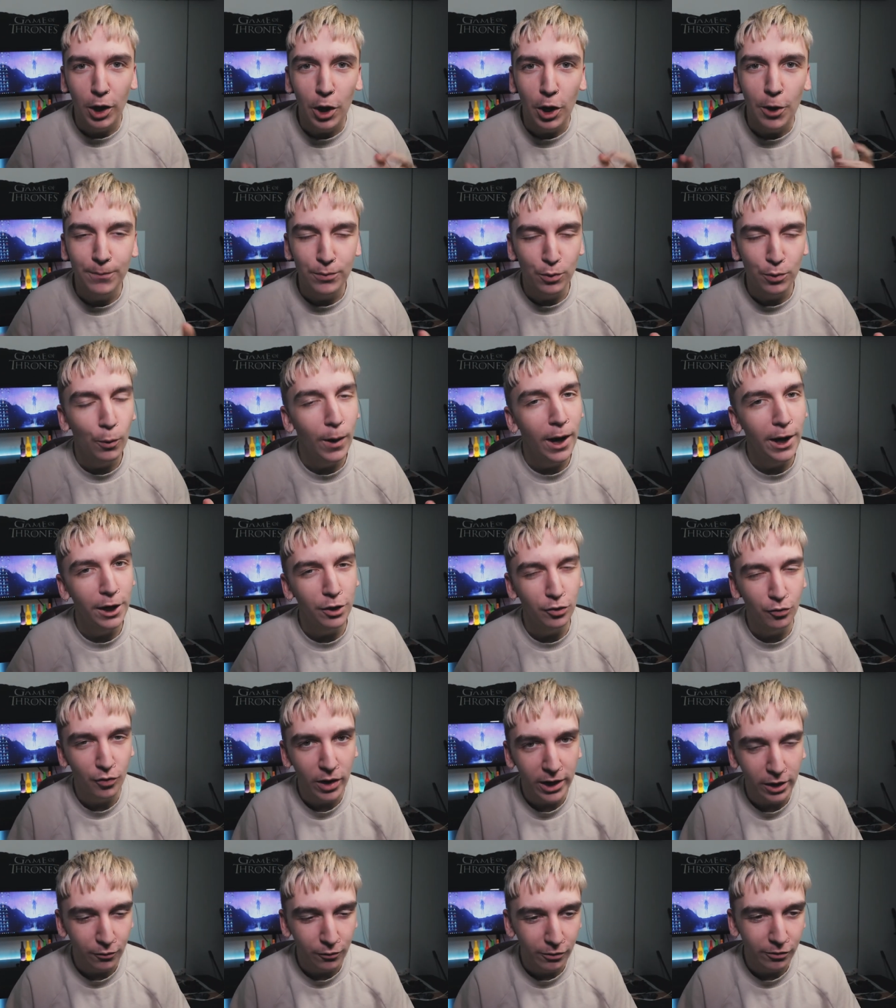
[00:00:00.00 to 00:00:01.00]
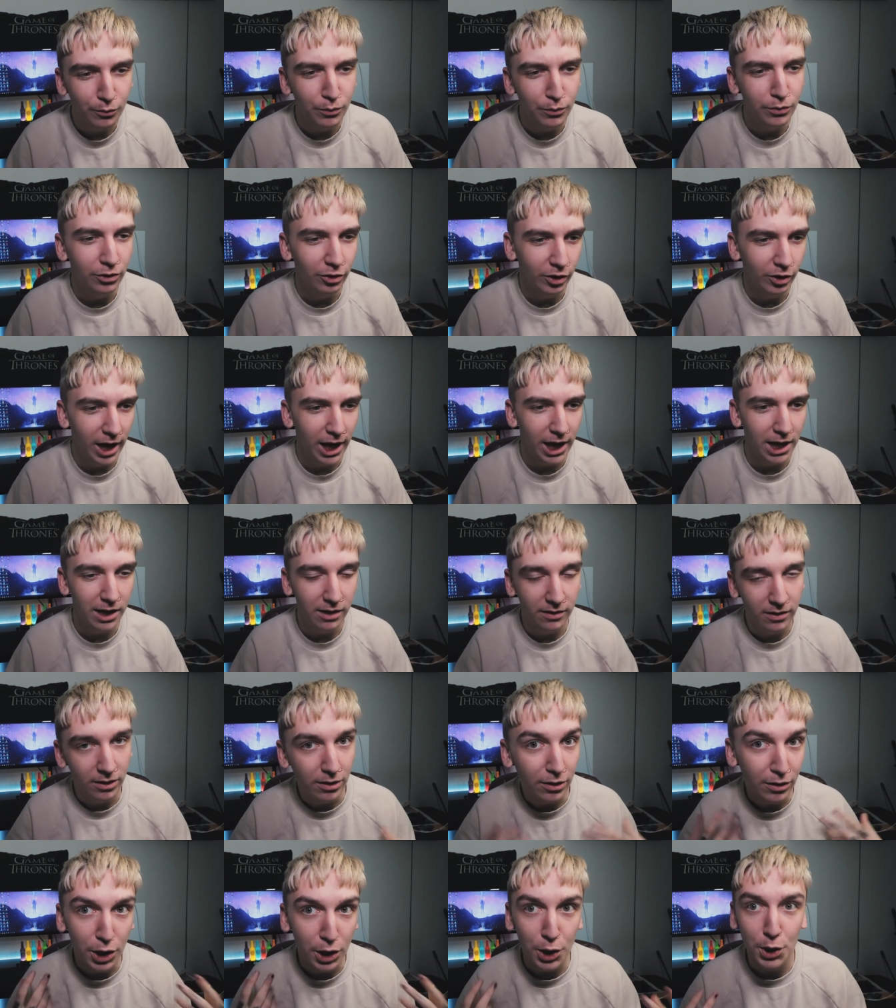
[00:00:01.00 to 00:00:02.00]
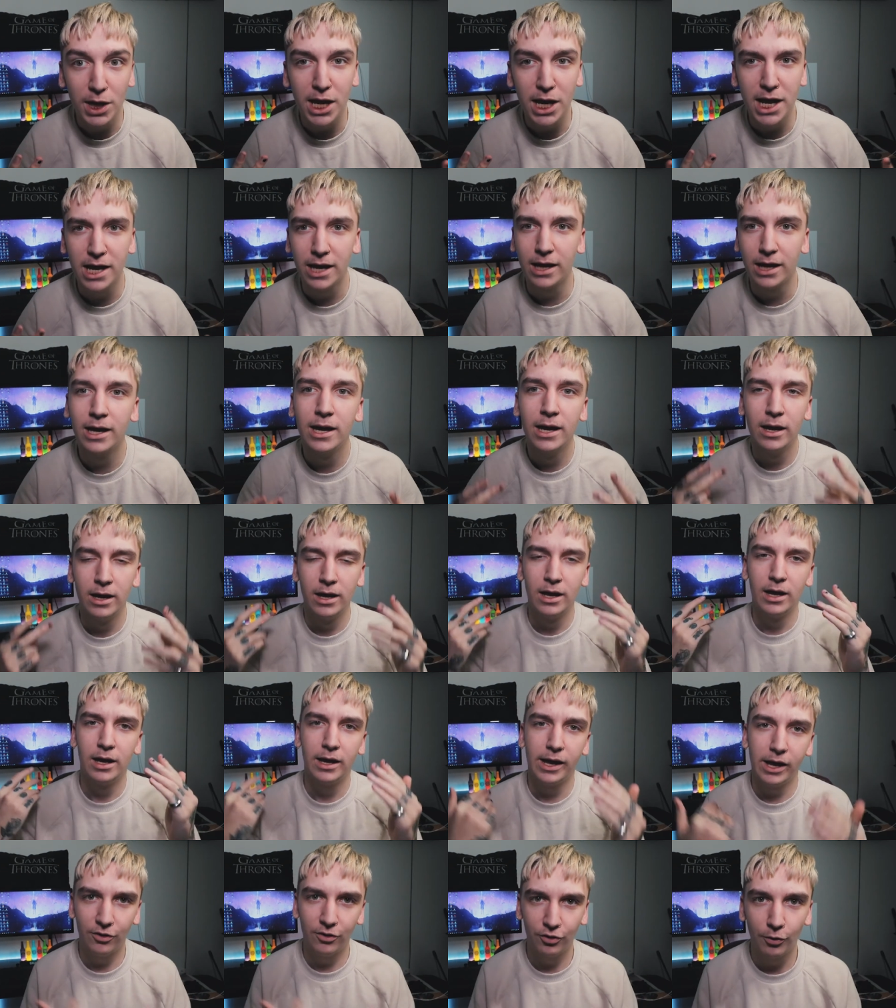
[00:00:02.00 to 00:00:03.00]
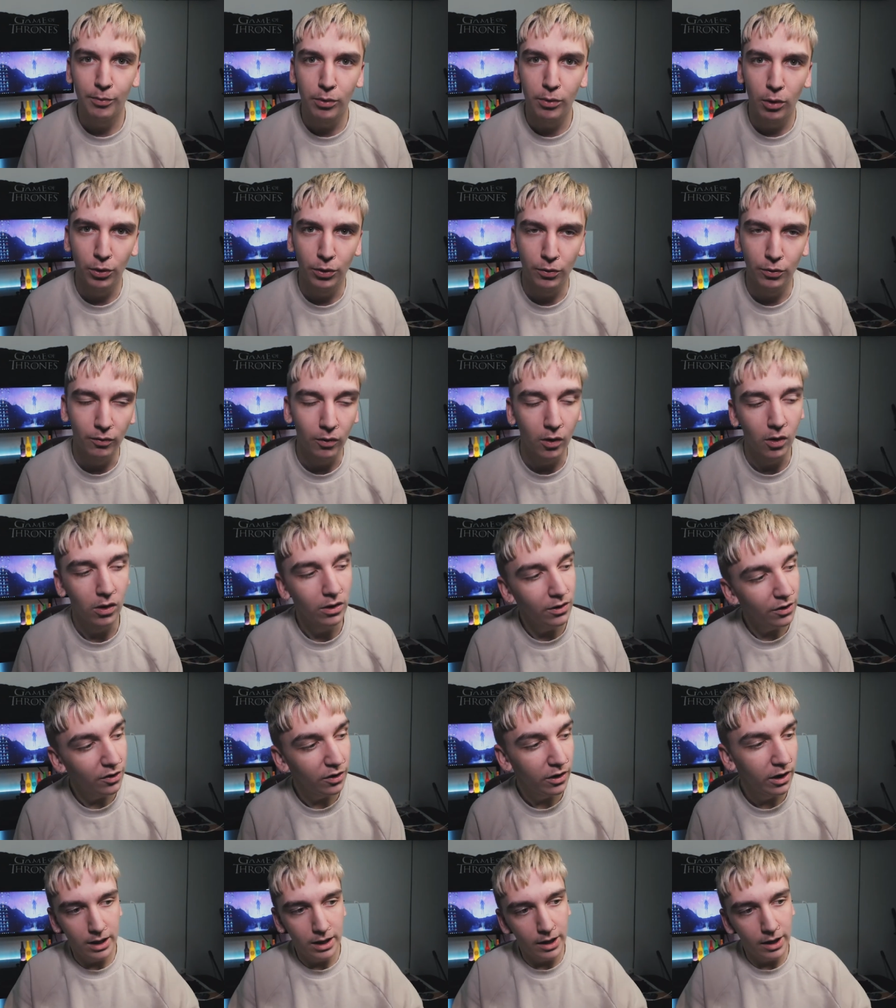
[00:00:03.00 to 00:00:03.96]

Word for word: I hope you all had a great Christmas and New Year is upon the rise.